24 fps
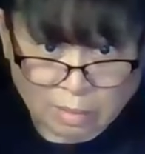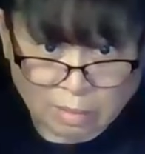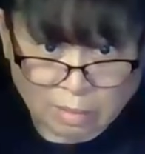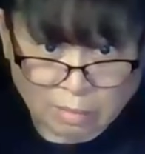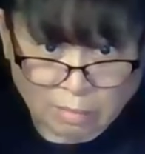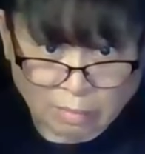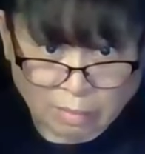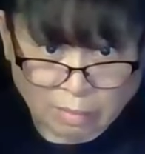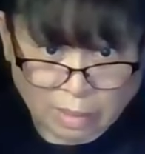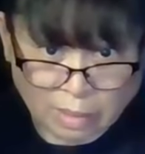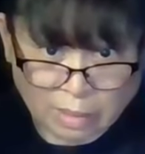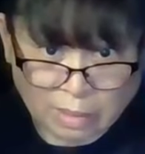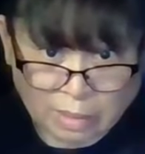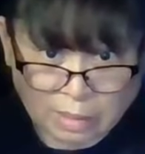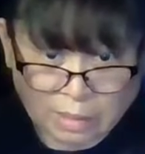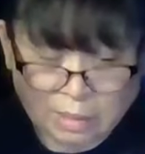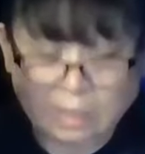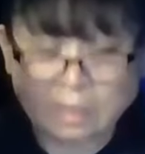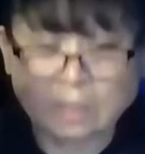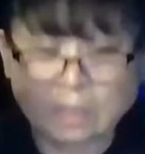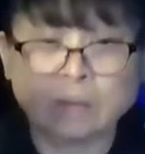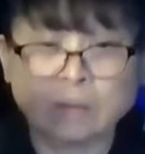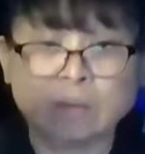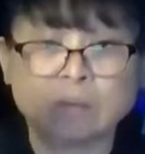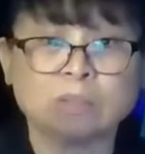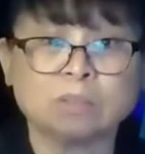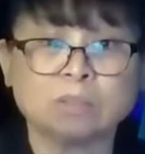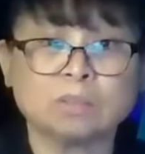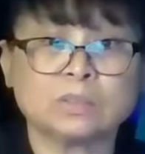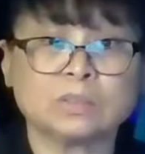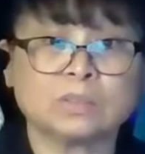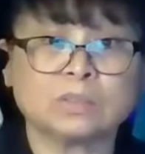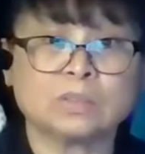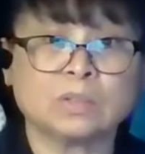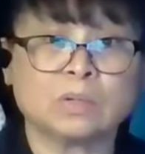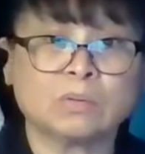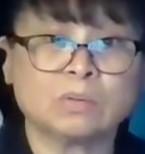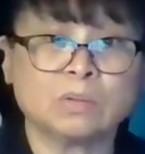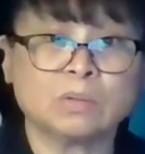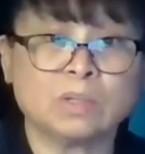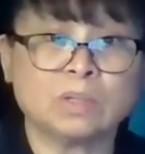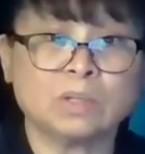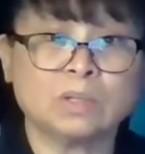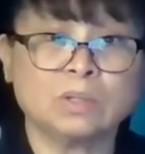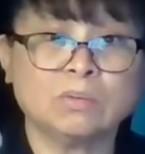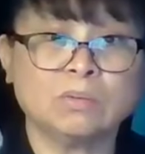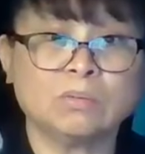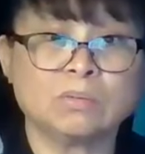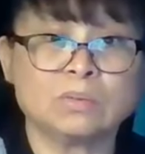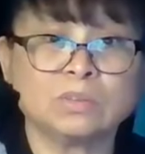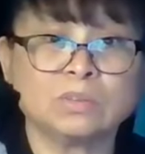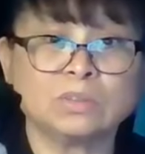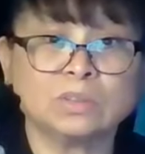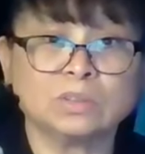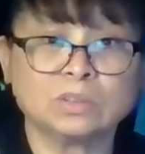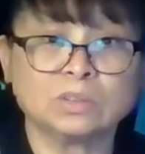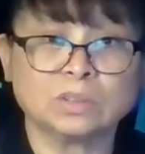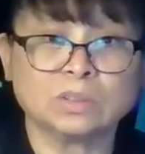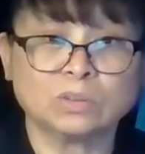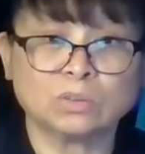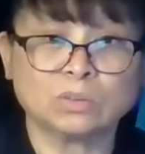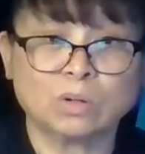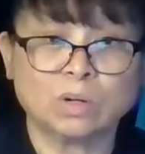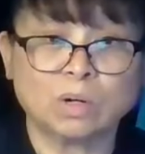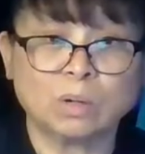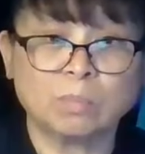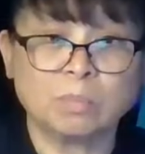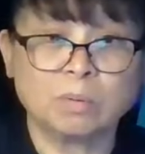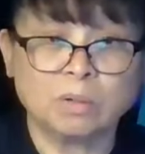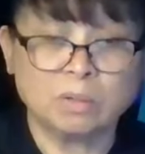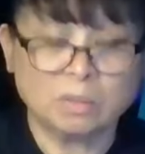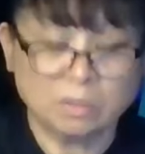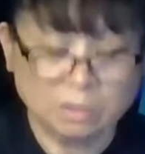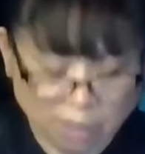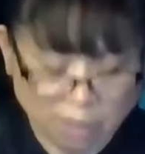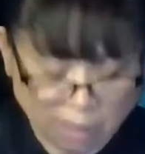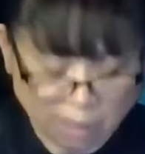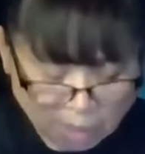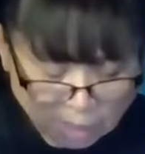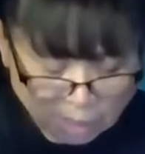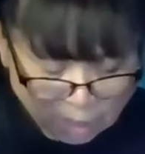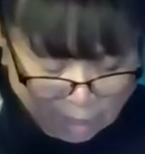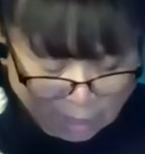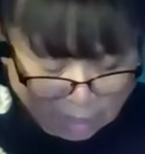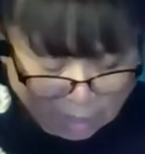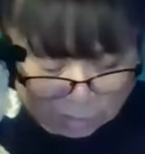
Right, Lilo is so cute. She's adorable. I